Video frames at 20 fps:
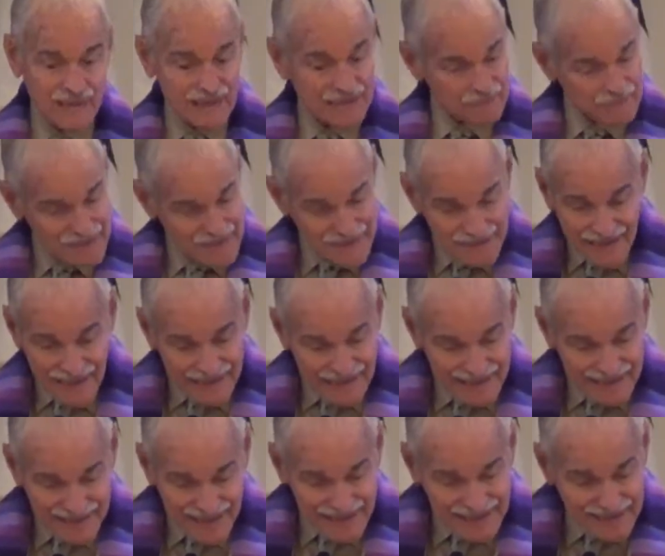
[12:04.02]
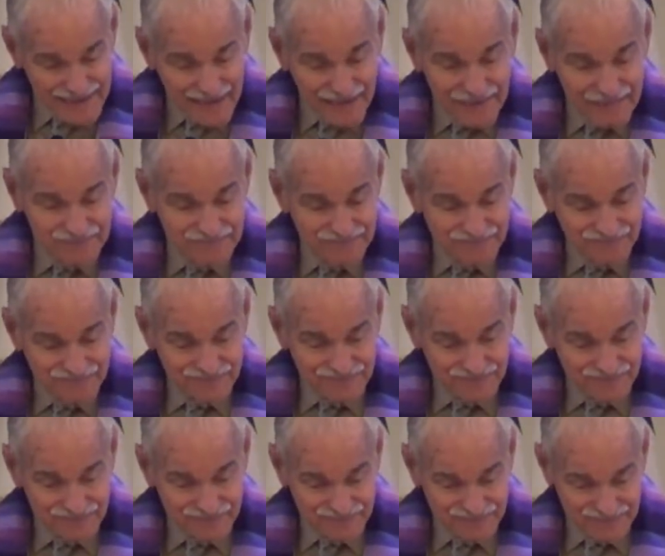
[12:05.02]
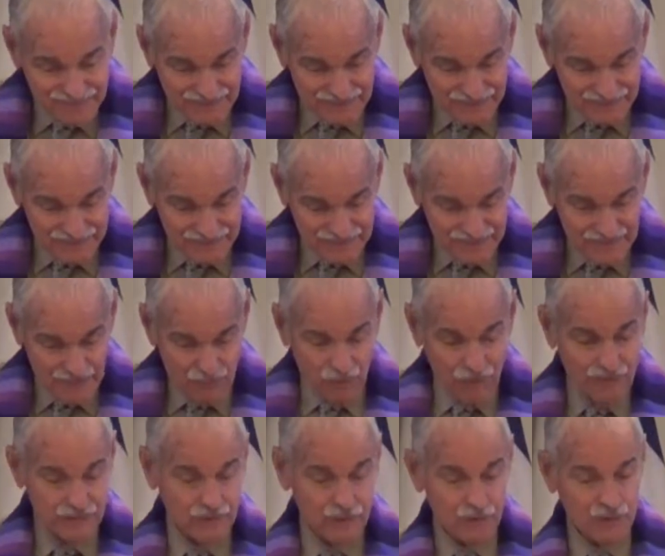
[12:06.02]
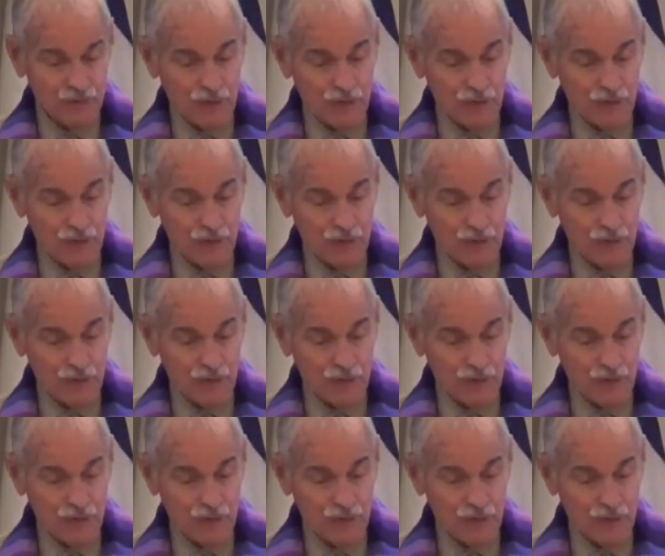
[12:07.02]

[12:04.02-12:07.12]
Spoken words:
And Miss Nellie did that. It wasn't